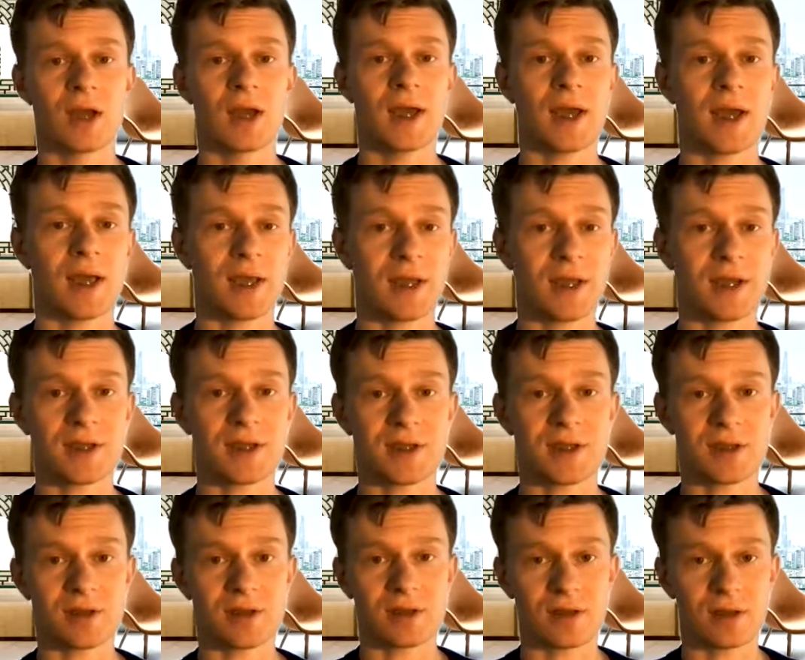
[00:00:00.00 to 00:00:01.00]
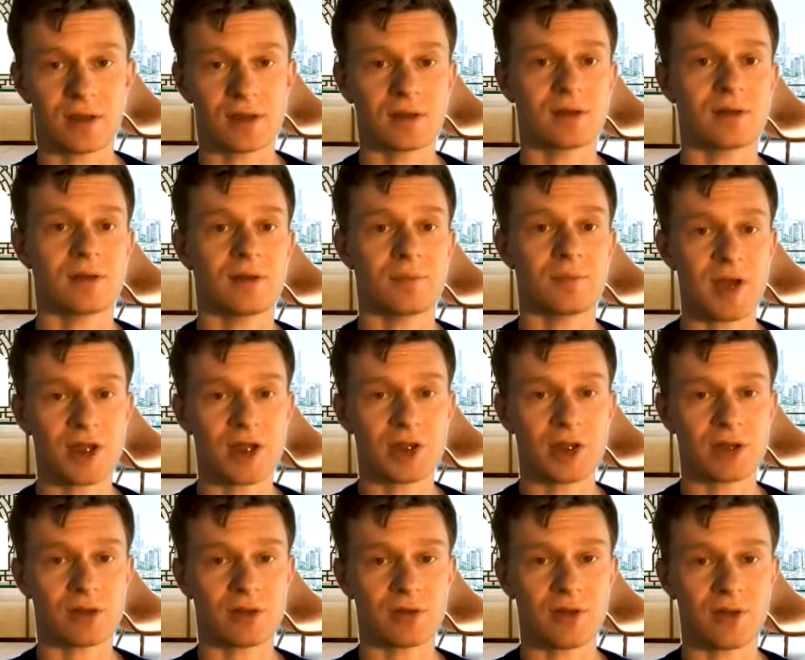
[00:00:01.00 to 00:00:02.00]
against the batch
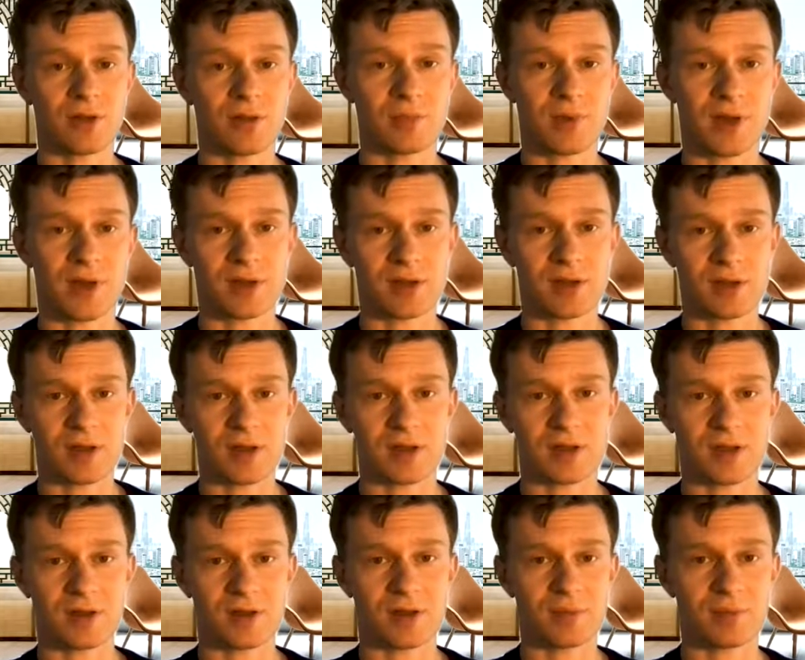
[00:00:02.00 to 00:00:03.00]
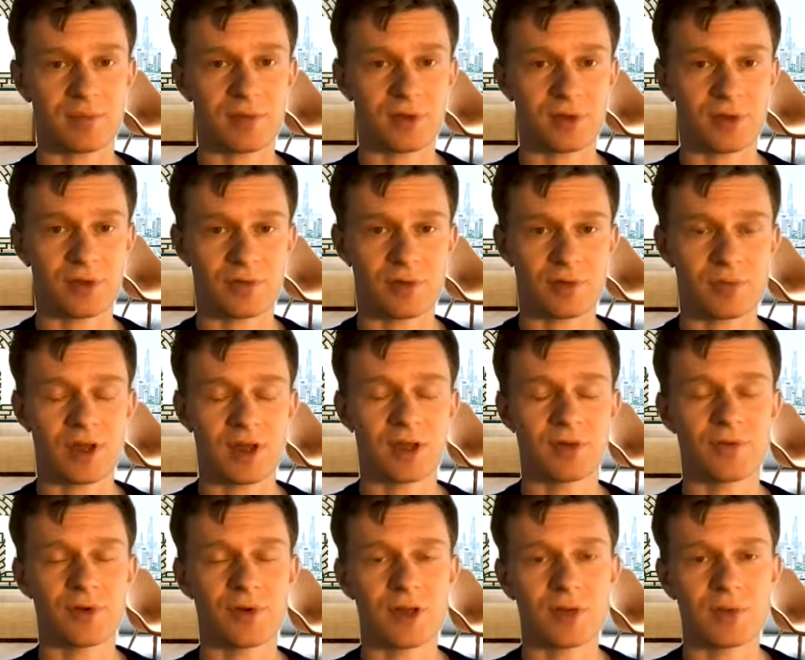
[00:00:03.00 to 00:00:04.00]
algorithm analyzing the impact of update
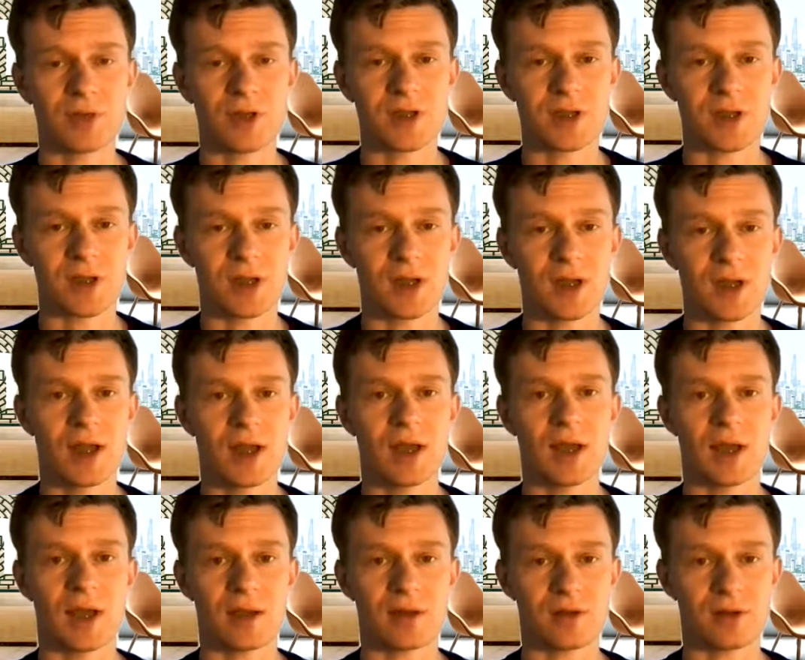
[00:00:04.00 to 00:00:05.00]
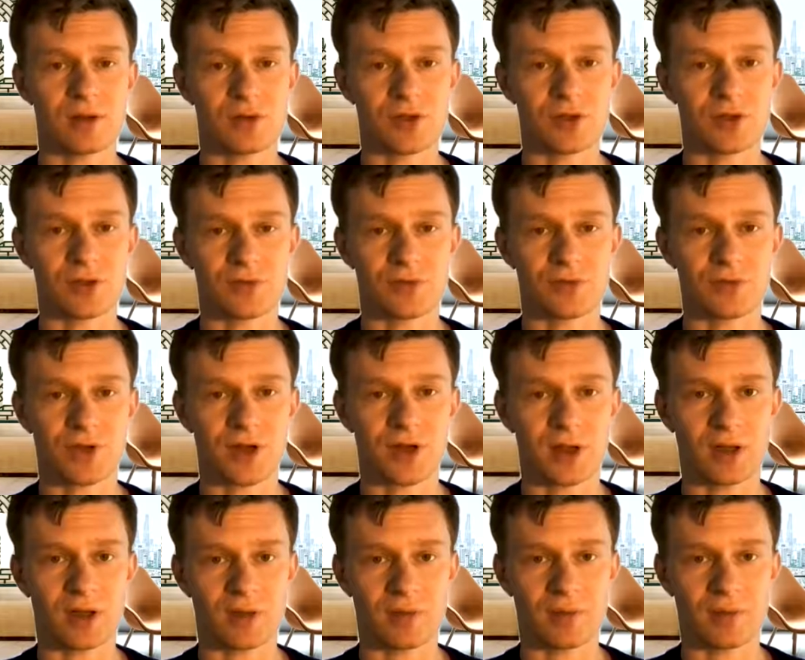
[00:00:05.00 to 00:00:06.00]
frequency and the cost of
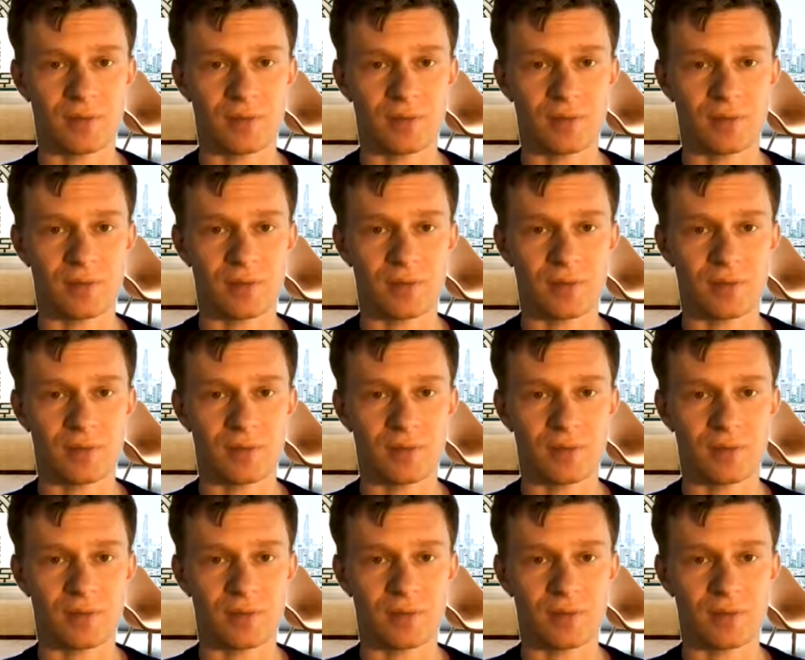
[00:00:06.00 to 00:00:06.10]
training.